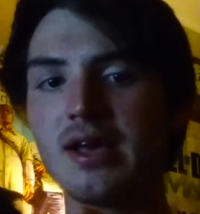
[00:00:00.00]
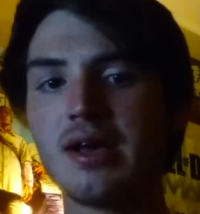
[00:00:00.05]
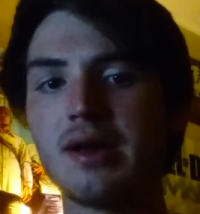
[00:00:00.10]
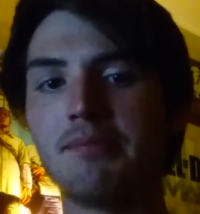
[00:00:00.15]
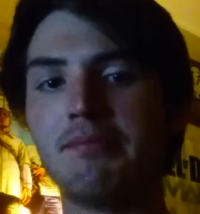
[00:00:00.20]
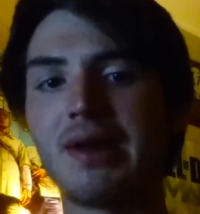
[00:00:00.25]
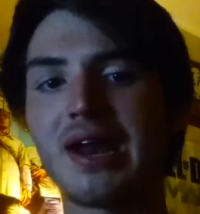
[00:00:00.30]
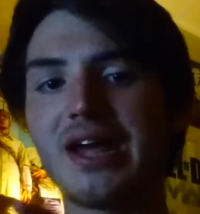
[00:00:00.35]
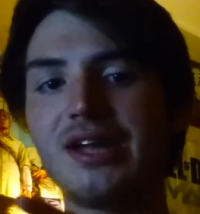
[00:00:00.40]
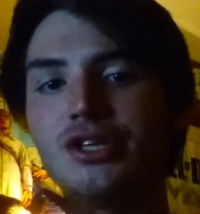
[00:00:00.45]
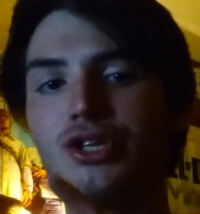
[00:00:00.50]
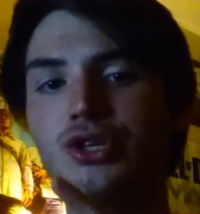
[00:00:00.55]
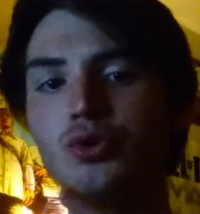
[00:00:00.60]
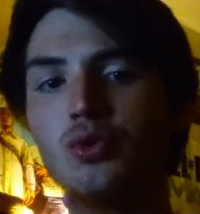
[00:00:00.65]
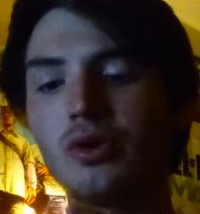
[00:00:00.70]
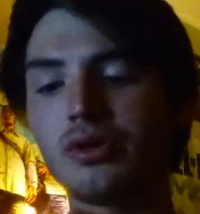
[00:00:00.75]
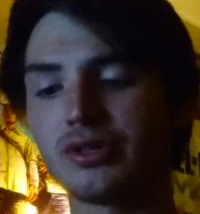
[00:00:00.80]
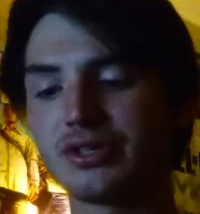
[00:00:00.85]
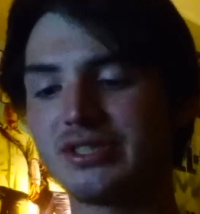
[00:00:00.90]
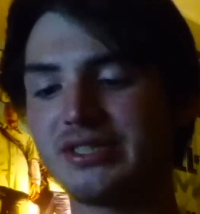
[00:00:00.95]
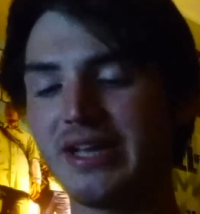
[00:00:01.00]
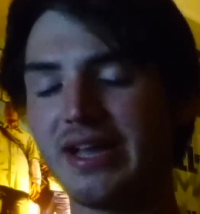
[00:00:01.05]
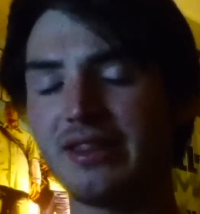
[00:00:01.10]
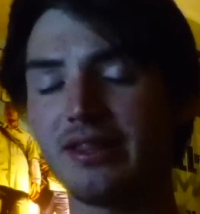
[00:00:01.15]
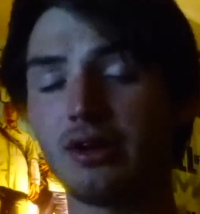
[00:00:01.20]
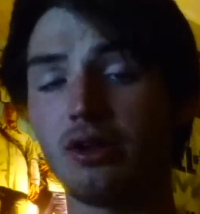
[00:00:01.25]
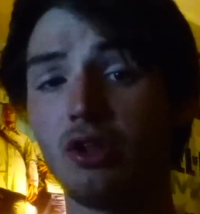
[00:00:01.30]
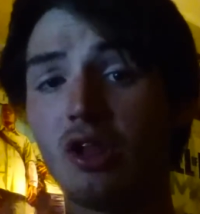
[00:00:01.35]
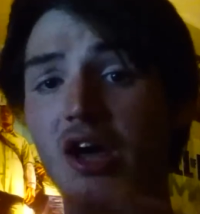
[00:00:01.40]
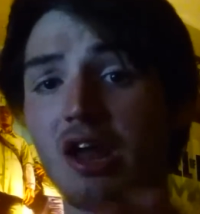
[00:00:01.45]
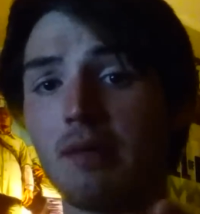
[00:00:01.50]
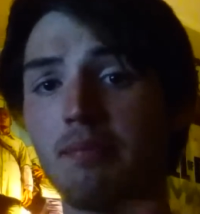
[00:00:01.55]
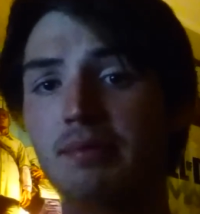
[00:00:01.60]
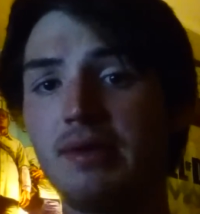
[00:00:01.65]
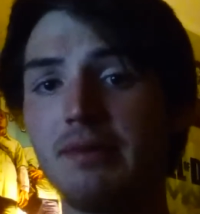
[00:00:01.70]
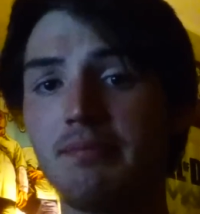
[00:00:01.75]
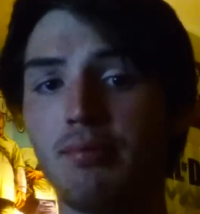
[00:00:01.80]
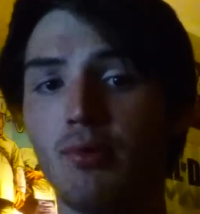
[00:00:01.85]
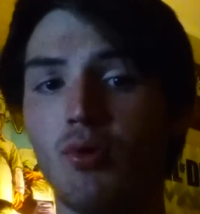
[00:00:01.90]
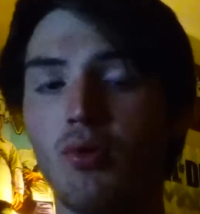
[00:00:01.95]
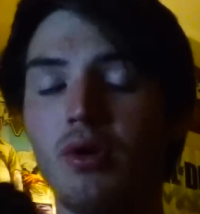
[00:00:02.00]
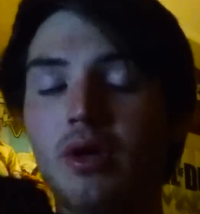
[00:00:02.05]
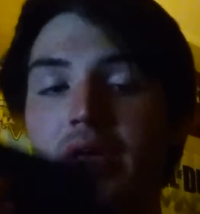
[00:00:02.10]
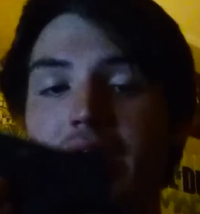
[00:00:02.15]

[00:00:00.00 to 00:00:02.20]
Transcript: but I do understand that a lot of people,